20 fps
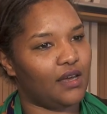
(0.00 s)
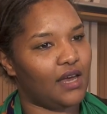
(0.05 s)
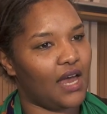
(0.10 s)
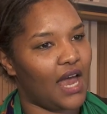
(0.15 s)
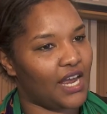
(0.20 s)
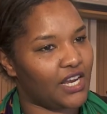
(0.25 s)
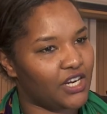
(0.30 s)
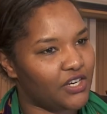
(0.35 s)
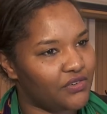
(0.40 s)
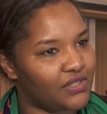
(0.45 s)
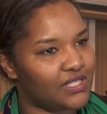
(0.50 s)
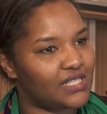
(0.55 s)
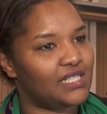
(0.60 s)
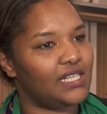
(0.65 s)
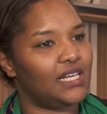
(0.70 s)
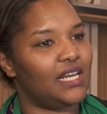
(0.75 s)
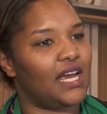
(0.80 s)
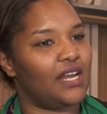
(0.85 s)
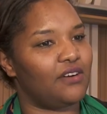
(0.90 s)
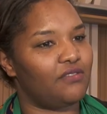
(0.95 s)

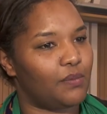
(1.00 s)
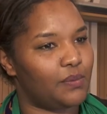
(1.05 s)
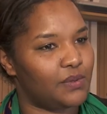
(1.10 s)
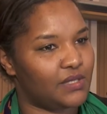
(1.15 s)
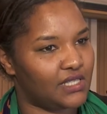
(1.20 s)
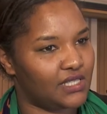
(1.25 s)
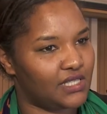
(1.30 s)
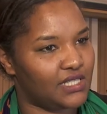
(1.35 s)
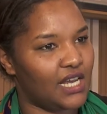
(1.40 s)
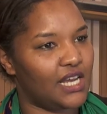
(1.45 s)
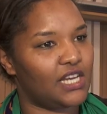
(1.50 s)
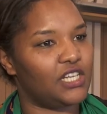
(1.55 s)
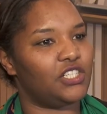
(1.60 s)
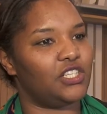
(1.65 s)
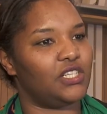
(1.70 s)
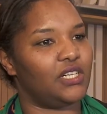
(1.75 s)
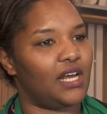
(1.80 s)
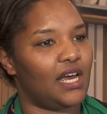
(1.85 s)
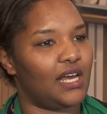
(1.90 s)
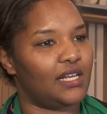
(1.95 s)
accuracy and
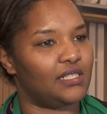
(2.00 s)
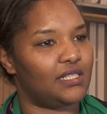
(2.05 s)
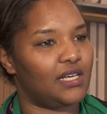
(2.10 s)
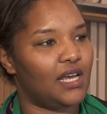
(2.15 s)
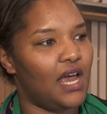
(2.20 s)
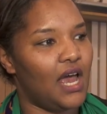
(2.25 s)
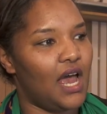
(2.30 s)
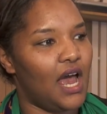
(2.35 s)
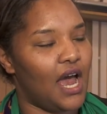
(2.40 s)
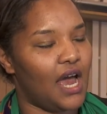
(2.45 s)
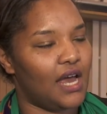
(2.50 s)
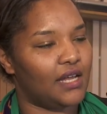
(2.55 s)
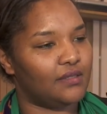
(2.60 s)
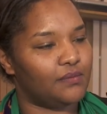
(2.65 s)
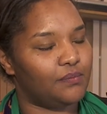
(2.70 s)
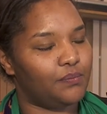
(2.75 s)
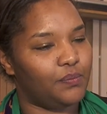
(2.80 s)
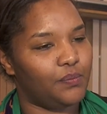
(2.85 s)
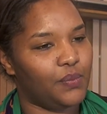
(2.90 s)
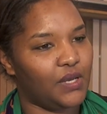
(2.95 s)
representation and
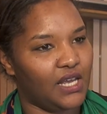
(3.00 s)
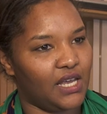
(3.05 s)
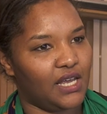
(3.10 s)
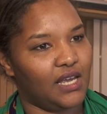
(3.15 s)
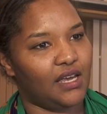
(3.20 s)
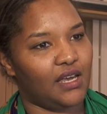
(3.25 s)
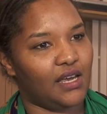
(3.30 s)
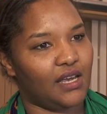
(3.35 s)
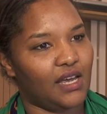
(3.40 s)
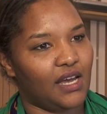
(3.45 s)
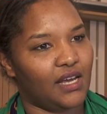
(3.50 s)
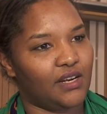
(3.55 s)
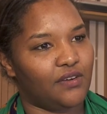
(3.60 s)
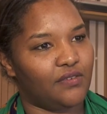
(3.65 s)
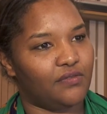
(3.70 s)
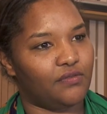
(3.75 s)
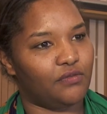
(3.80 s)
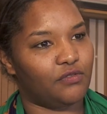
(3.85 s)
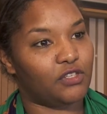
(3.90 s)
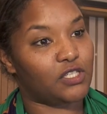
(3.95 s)
being kind
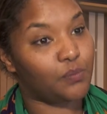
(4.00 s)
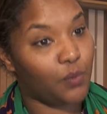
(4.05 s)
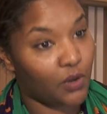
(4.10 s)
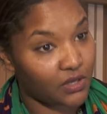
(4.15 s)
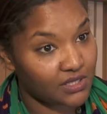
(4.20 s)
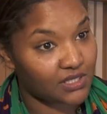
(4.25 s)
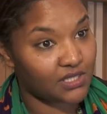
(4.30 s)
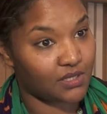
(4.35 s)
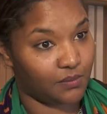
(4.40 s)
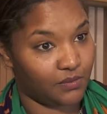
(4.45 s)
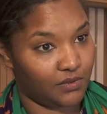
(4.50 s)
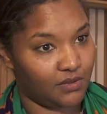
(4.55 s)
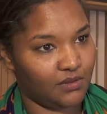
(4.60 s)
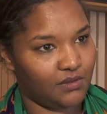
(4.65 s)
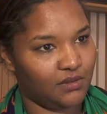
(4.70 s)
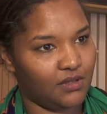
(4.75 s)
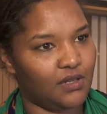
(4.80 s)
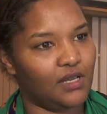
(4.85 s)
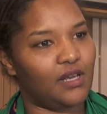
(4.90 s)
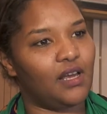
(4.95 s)
of
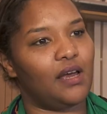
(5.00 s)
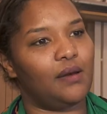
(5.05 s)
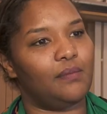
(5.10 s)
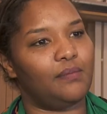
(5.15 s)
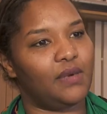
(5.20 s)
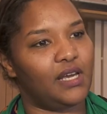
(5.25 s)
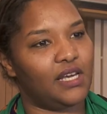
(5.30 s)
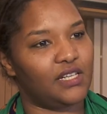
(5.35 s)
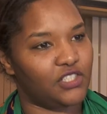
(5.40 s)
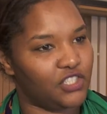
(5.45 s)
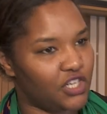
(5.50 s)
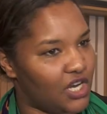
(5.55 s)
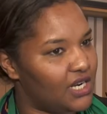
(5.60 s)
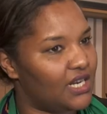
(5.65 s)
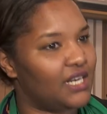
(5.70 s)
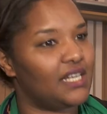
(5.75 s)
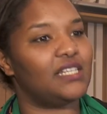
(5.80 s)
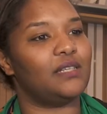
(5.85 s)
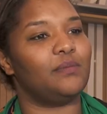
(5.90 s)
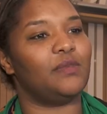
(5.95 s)
responsible in
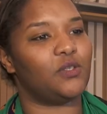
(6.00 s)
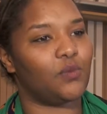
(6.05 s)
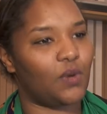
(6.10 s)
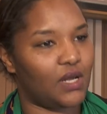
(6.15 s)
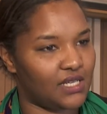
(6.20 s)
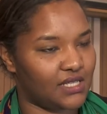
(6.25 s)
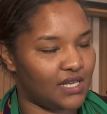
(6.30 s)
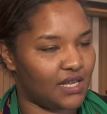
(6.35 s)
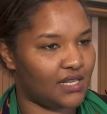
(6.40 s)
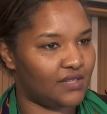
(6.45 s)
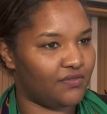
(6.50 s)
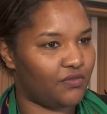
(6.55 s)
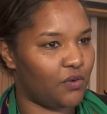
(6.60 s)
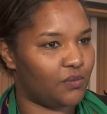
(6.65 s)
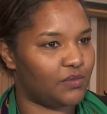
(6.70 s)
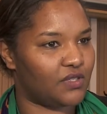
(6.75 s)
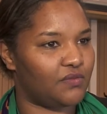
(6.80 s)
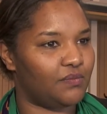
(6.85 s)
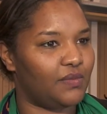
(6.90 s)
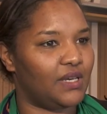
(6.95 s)
journalism as well as other
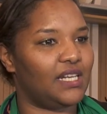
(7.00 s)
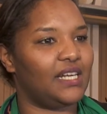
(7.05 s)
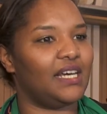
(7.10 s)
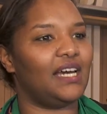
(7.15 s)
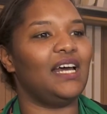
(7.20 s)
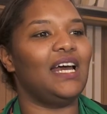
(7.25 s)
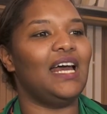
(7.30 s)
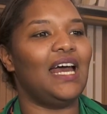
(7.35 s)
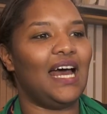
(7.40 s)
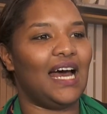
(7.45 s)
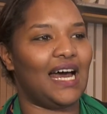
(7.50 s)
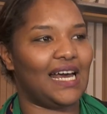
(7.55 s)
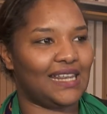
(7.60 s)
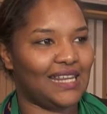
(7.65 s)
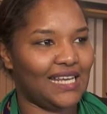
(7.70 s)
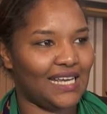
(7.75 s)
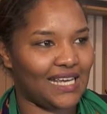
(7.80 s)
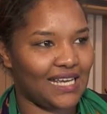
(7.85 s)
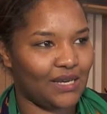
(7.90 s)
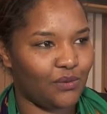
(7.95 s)
forms of media, I
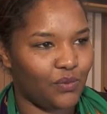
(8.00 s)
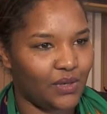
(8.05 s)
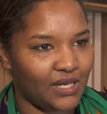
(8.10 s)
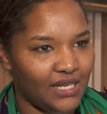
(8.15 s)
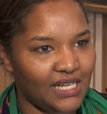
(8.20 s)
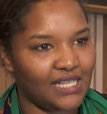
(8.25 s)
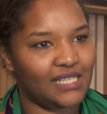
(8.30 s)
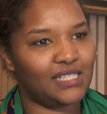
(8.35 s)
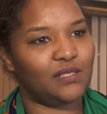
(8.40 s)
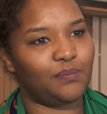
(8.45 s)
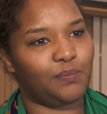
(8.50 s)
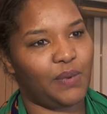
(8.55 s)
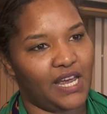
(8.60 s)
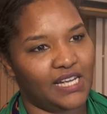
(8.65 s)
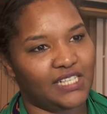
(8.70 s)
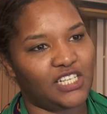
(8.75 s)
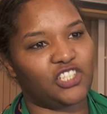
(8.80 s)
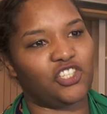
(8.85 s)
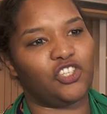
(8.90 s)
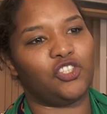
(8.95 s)
think we need to
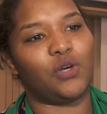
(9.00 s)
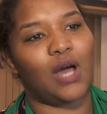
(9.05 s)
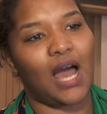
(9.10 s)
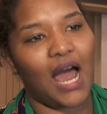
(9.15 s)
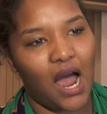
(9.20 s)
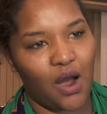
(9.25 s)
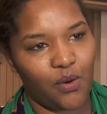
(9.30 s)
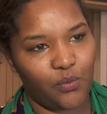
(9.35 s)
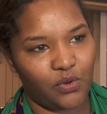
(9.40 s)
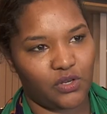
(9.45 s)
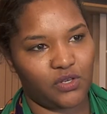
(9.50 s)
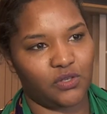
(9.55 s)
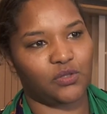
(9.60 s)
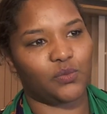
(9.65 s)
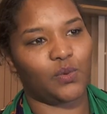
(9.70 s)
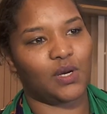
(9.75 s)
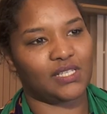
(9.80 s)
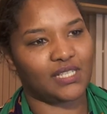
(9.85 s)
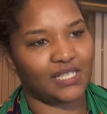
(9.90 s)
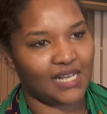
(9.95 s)
pay attention to how we
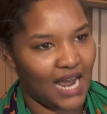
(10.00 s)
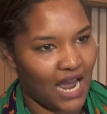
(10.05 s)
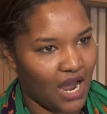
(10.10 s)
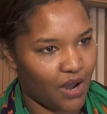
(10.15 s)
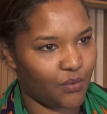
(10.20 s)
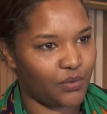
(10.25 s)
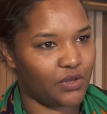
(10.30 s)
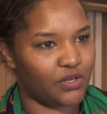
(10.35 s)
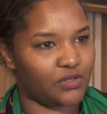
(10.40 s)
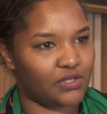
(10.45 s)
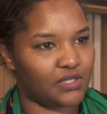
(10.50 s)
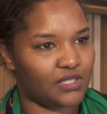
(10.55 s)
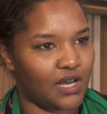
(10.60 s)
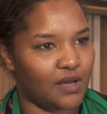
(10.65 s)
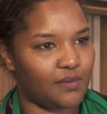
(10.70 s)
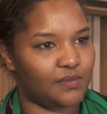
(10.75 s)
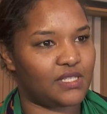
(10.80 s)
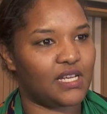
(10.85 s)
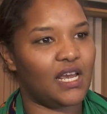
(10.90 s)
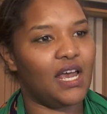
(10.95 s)
use words and how we use
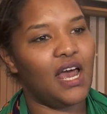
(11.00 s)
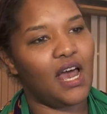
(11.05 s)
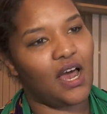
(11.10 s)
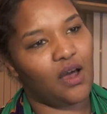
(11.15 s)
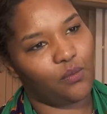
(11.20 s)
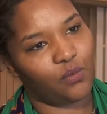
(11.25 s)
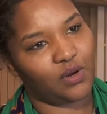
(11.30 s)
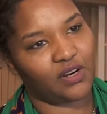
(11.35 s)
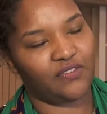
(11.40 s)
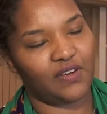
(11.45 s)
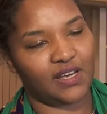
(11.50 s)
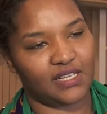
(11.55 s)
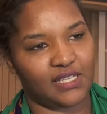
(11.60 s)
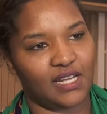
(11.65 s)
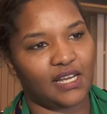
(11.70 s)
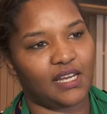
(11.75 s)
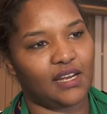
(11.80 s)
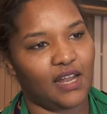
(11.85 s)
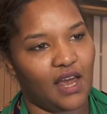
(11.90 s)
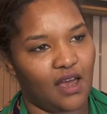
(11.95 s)
terms and what effects
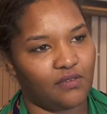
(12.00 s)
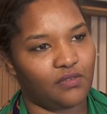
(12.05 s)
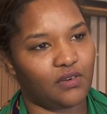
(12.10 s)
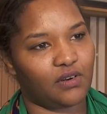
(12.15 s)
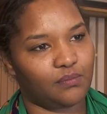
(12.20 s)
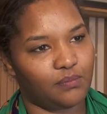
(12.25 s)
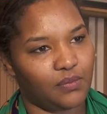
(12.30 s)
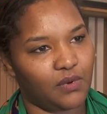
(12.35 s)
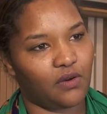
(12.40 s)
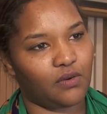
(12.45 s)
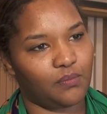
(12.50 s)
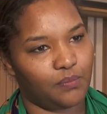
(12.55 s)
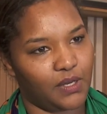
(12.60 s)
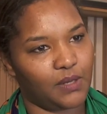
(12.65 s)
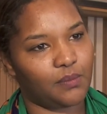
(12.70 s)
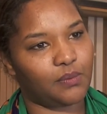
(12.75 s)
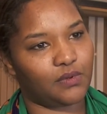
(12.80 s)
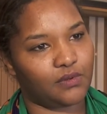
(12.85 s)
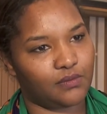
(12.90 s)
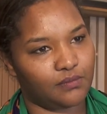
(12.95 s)
they can have on
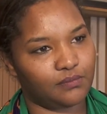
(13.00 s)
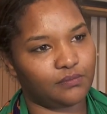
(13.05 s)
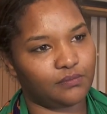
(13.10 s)
people.